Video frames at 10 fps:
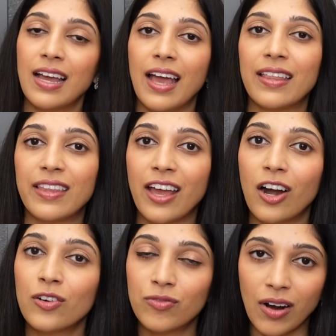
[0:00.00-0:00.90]
and they
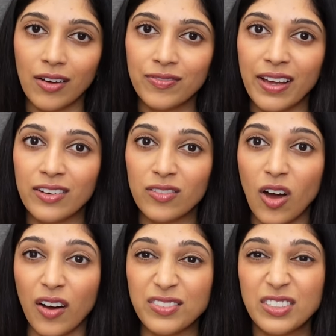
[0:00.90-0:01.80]
are rough and
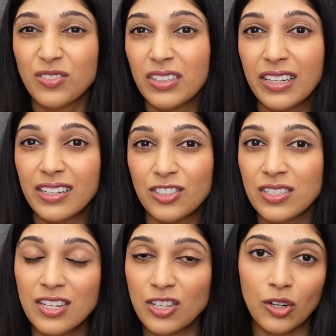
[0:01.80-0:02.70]
often really
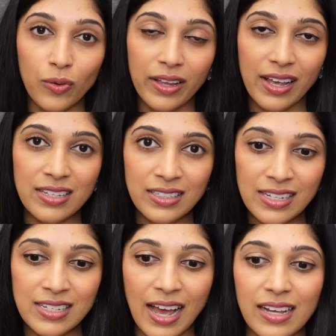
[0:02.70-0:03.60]
just as annoying as
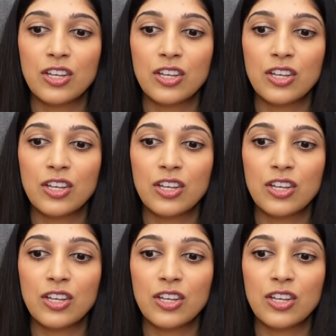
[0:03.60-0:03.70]
skin tags.